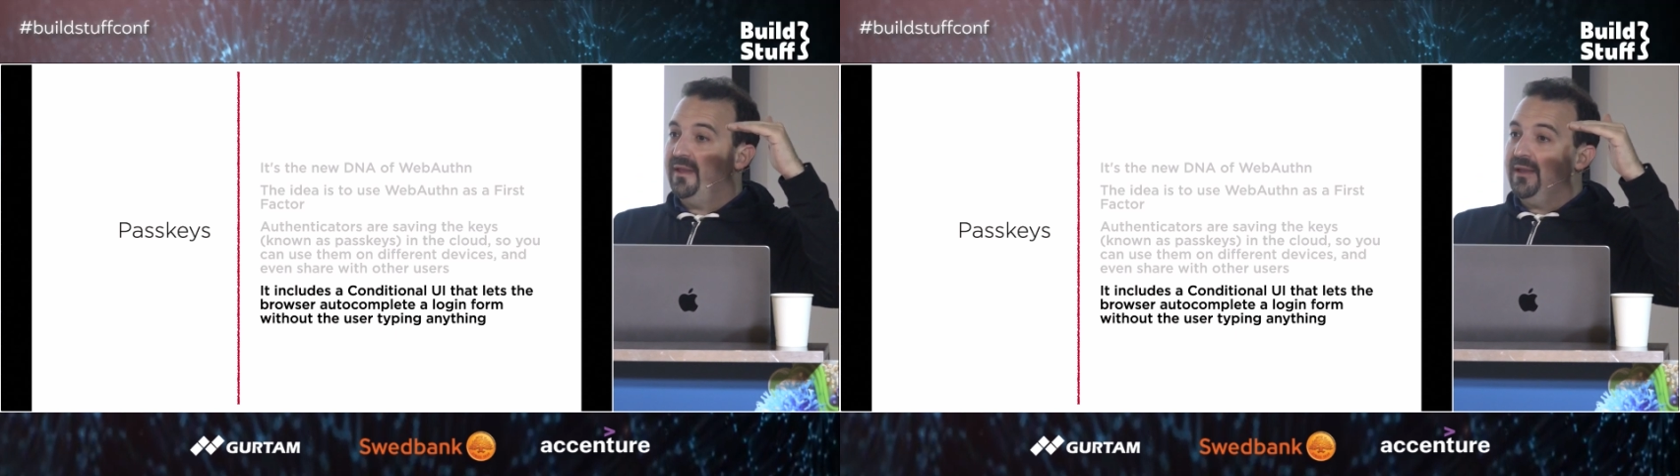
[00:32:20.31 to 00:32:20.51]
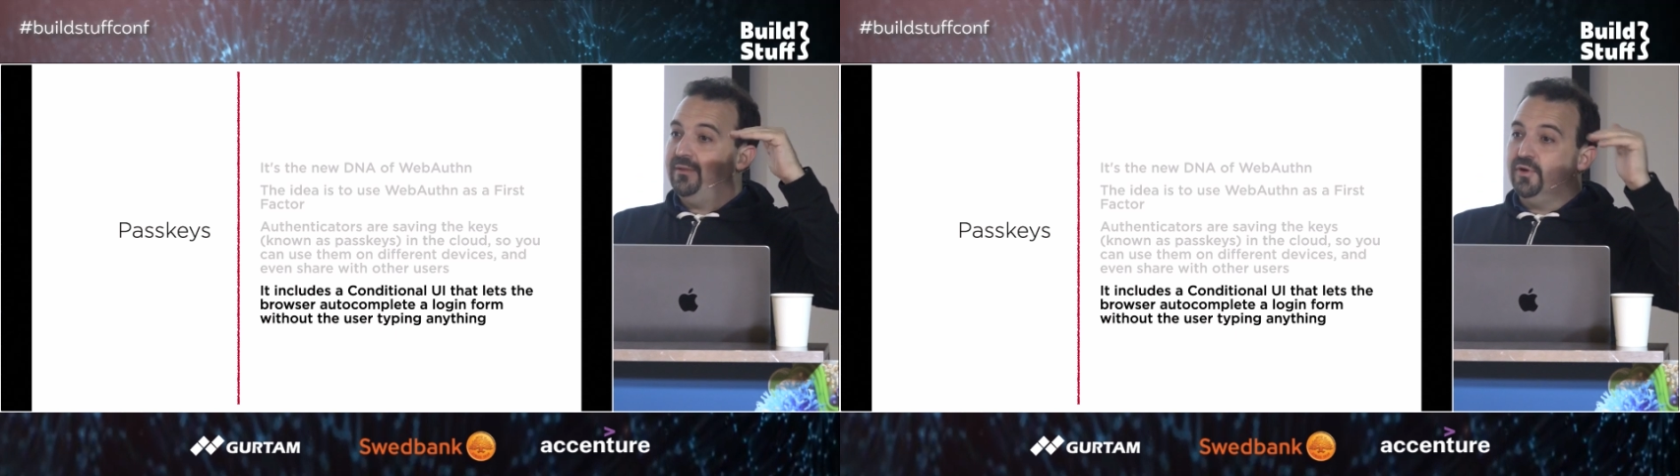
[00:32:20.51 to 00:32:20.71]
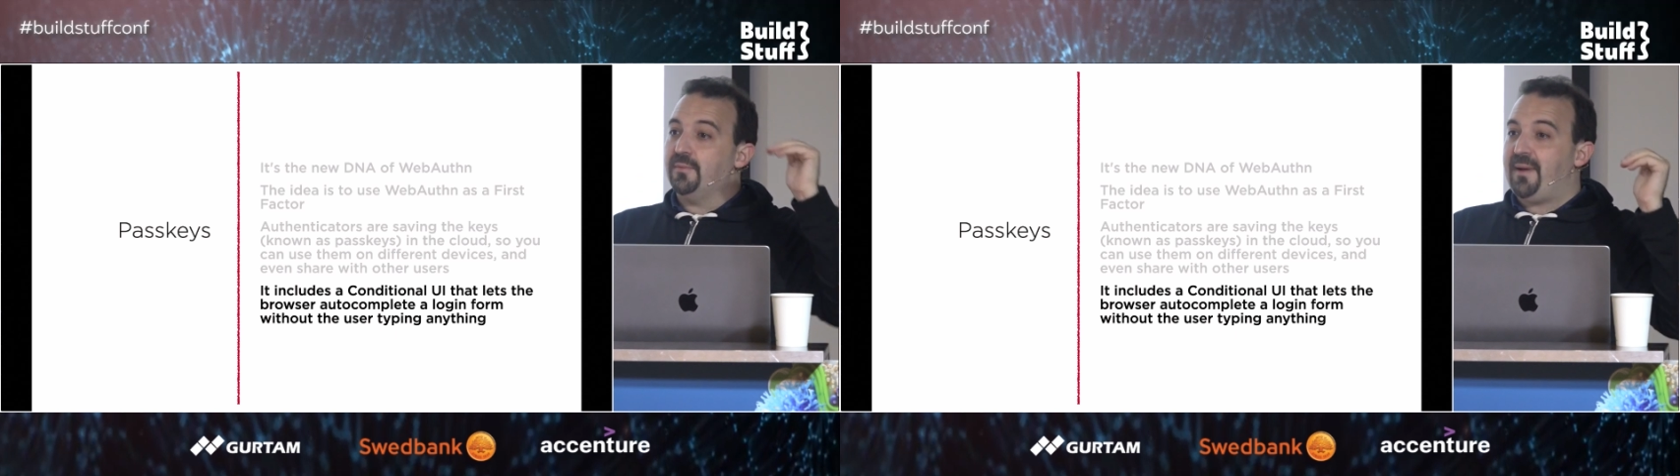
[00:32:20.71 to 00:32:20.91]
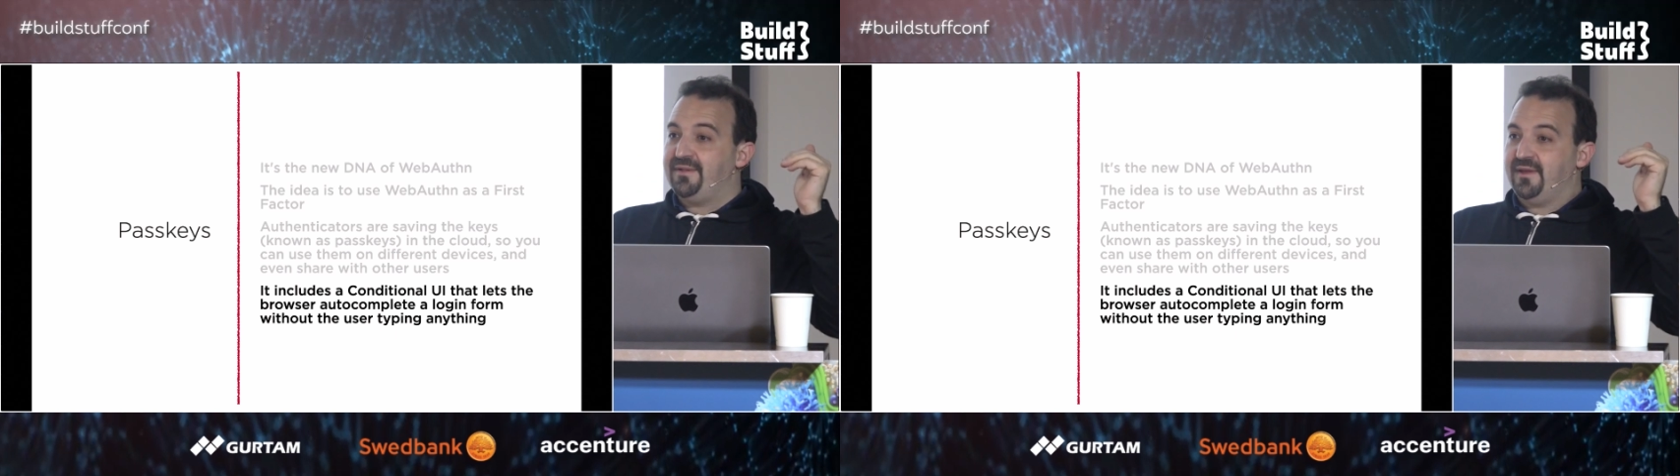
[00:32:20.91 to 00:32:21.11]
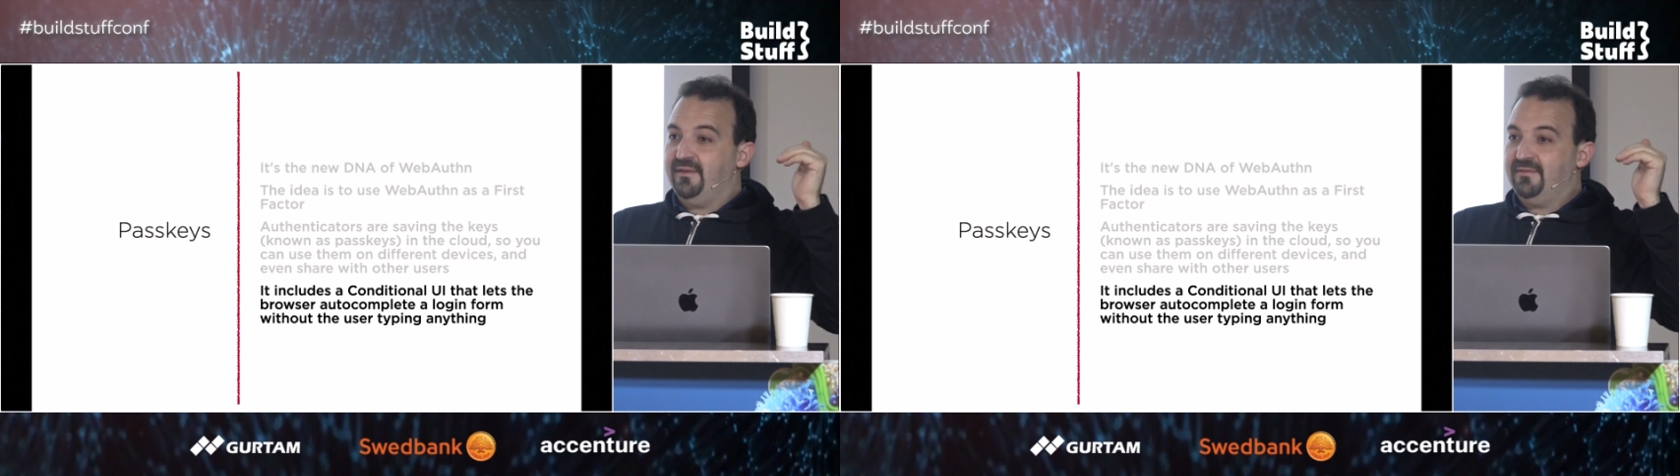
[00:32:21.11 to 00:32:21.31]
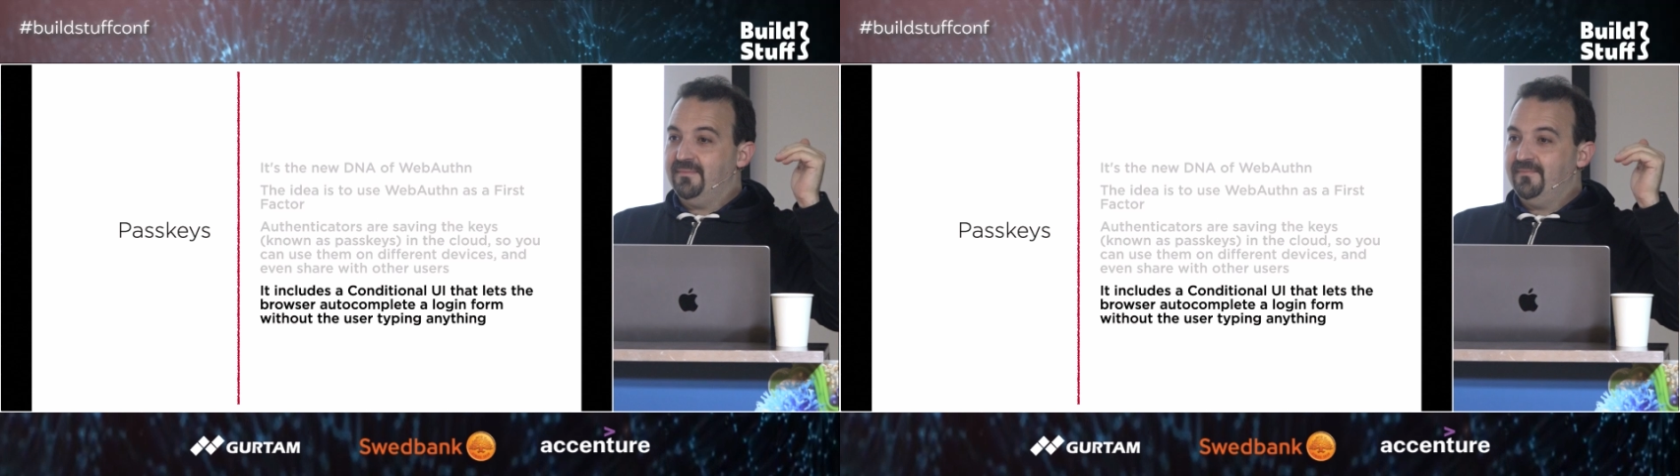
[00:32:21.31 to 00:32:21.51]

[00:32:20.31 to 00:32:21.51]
your passkeys.